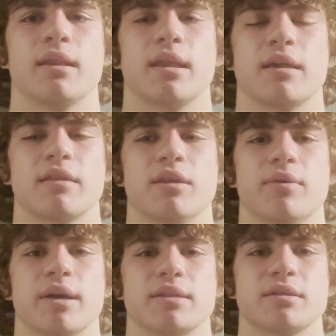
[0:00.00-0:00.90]
like the
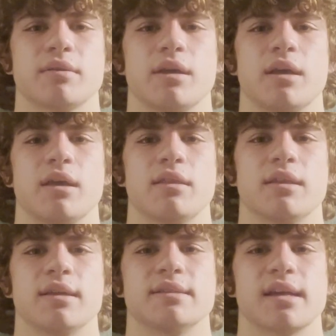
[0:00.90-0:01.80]
US: the
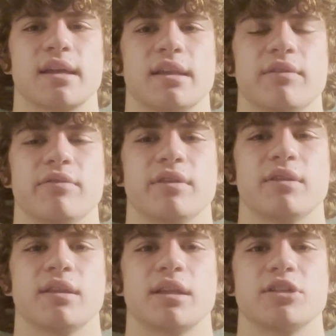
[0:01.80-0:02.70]
executive,
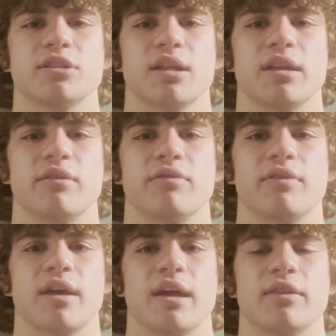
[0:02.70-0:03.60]
the legislative,
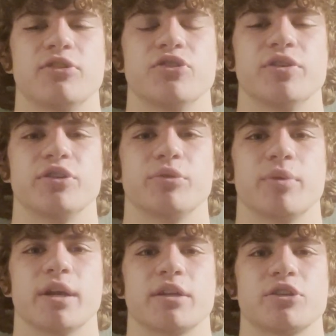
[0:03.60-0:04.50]
and the judicial
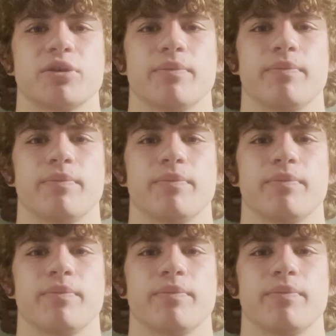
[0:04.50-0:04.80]
branch.